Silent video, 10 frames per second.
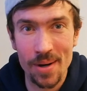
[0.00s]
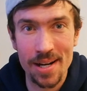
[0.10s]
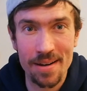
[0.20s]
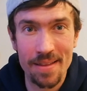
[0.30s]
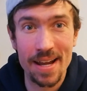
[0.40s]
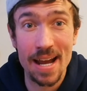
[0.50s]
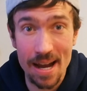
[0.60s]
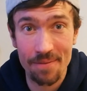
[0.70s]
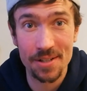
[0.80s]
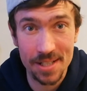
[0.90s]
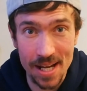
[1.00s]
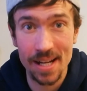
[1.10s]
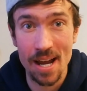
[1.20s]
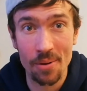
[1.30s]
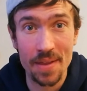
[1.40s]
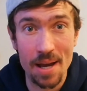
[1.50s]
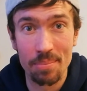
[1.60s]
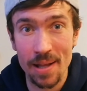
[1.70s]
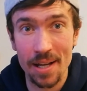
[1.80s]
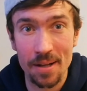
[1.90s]
can't win. They have to take out
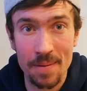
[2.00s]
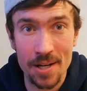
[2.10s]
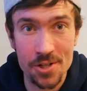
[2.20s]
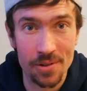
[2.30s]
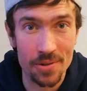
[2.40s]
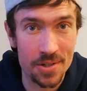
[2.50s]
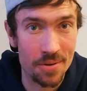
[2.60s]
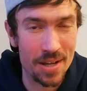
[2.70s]
that Platinum Angel.